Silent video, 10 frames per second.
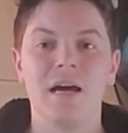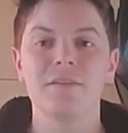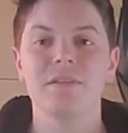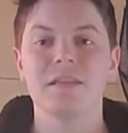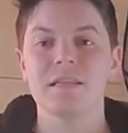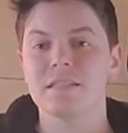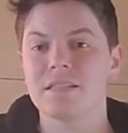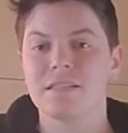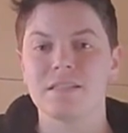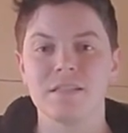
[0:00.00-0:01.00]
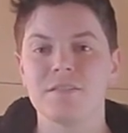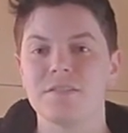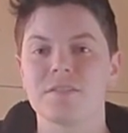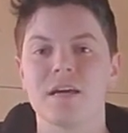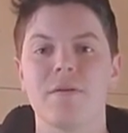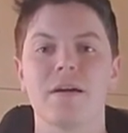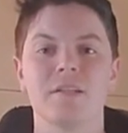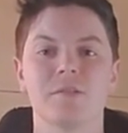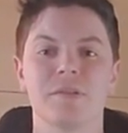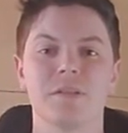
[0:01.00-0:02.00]
I do it like this because this is just how
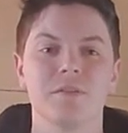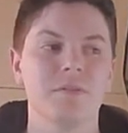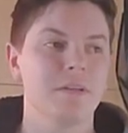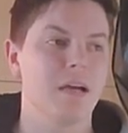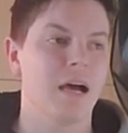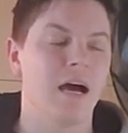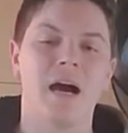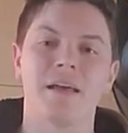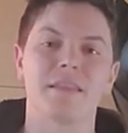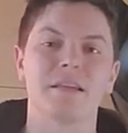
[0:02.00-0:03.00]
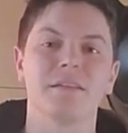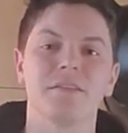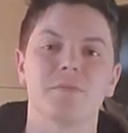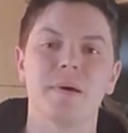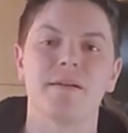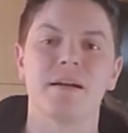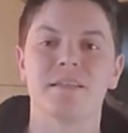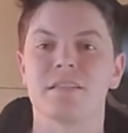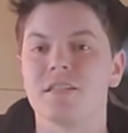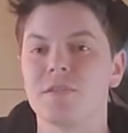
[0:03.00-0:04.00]
I enjoy to do it. I think it looks better
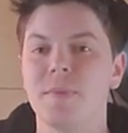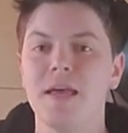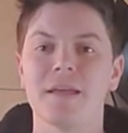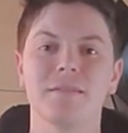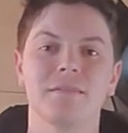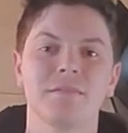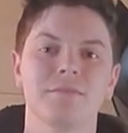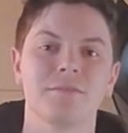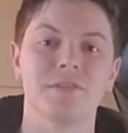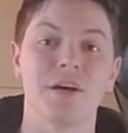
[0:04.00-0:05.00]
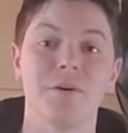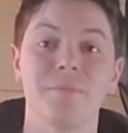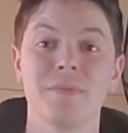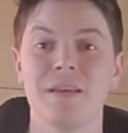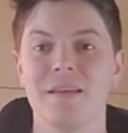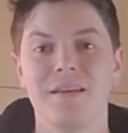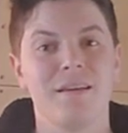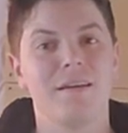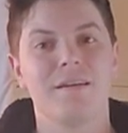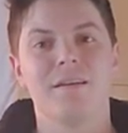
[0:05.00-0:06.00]
as a display. So,
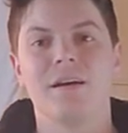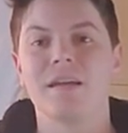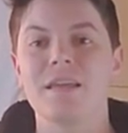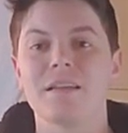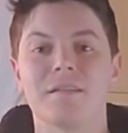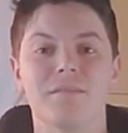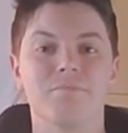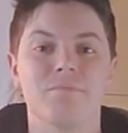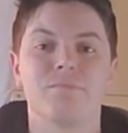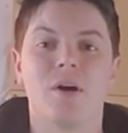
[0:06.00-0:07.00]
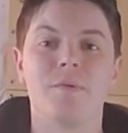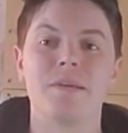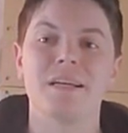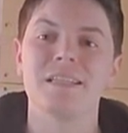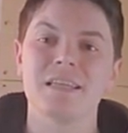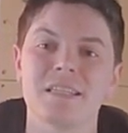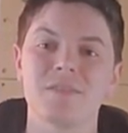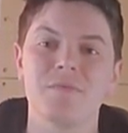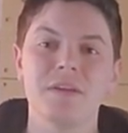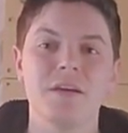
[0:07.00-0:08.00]
again, hope you guys
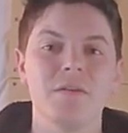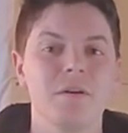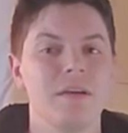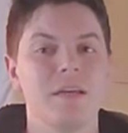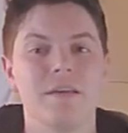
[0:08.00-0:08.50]
liked this video.